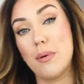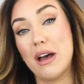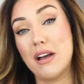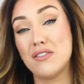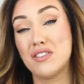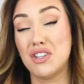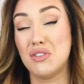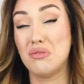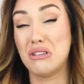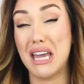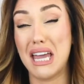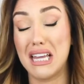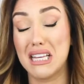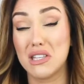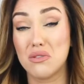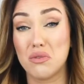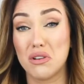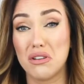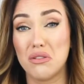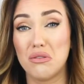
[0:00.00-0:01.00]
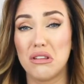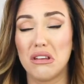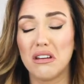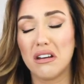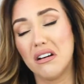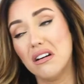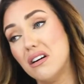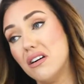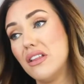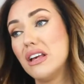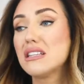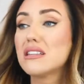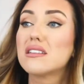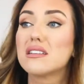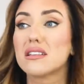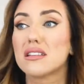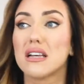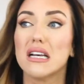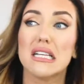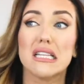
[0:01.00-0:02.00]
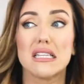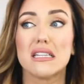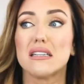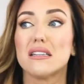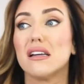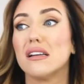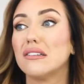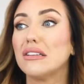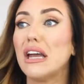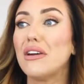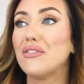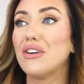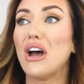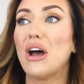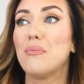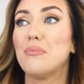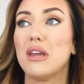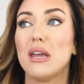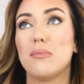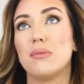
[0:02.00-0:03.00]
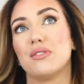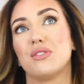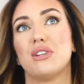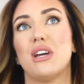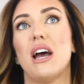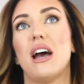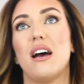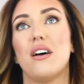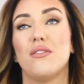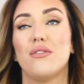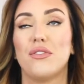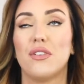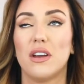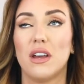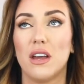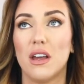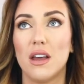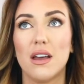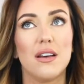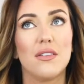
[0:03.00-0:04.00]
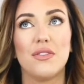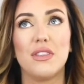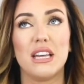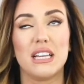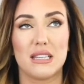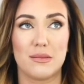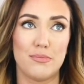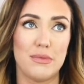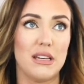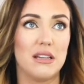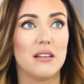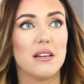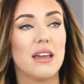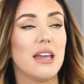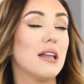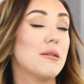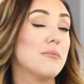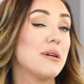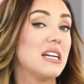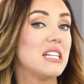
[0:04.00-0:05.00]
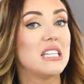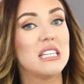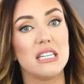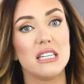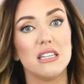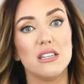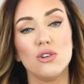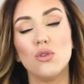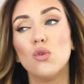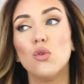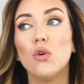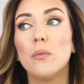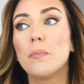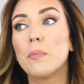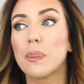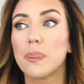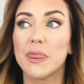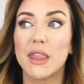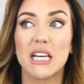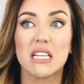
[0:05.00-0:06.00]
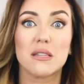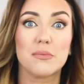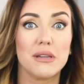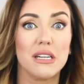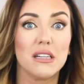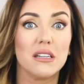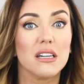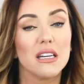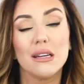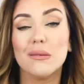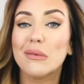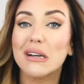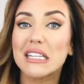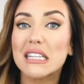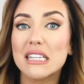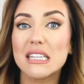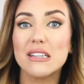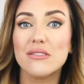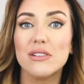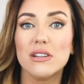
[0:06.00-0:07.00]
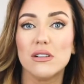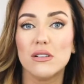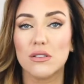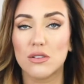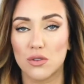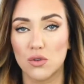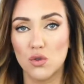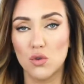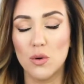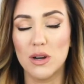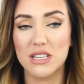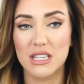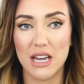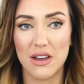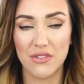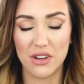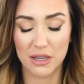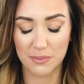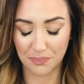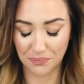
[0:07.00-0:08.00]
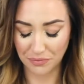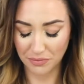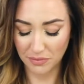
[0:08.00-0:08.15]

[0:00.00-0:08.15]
after you taste one. You think, oh, that's disgusting, I'll never be able to have this milk in my tea or this milk in my cereals or whatever.